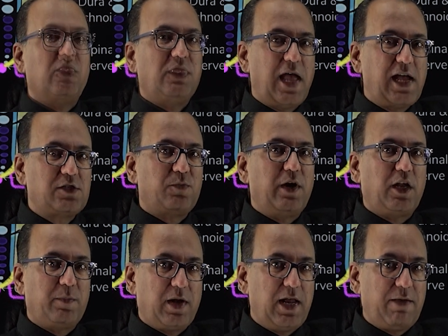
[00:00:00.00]
That
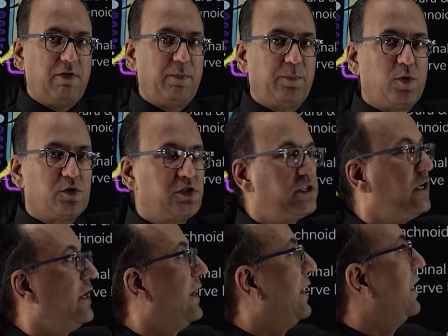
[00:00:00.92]
vertebra level
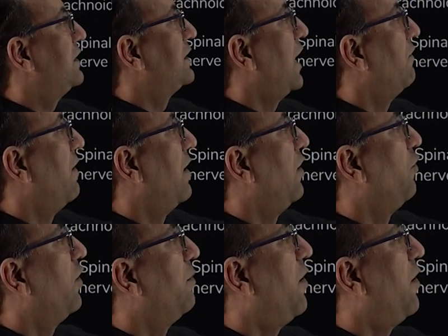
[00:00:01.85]
posteriorly is L1 lower